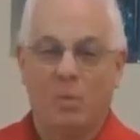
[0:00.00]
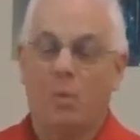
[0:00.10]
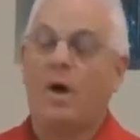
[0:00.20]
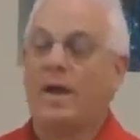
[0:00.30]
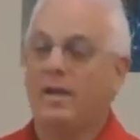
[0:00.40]

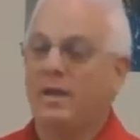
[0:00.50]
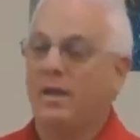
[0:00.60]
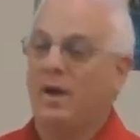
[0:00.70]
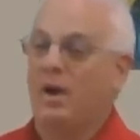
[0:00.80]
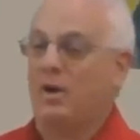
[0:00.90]
Why
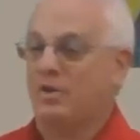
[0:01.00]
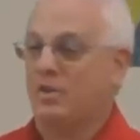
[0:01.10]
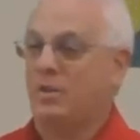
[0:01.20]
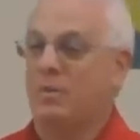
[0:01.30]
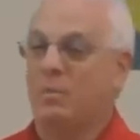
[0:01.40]
are
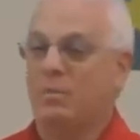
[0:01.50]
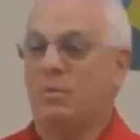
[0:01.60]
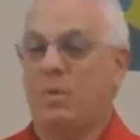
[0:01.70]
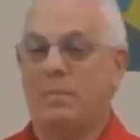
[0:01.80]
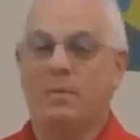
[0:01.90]
the,
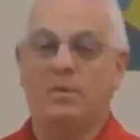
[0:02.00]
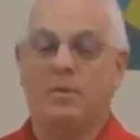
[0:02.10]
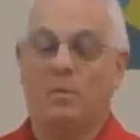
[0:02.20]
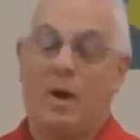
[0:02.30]
the, women?